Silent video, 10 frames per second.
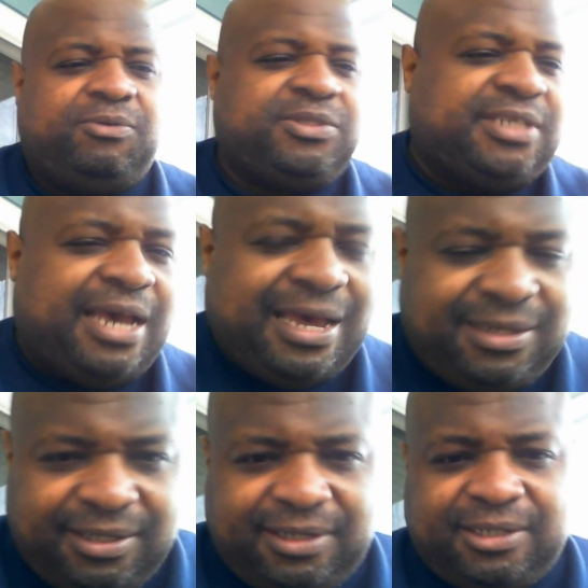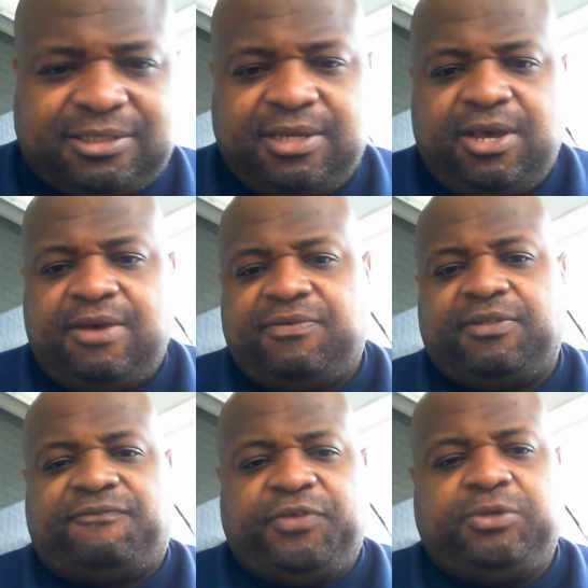what's their ideas for
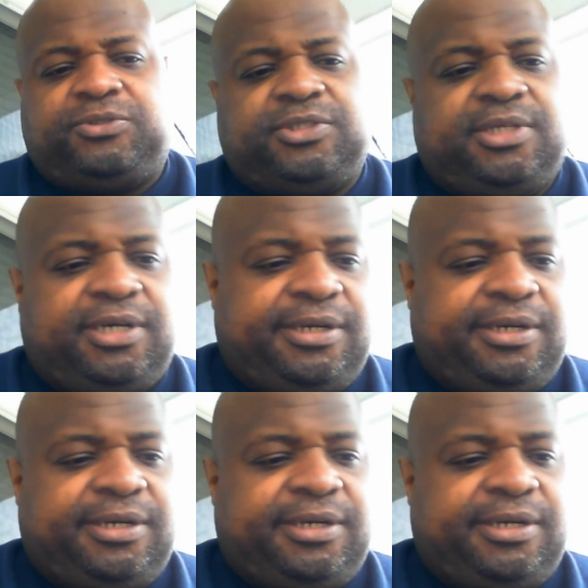the future.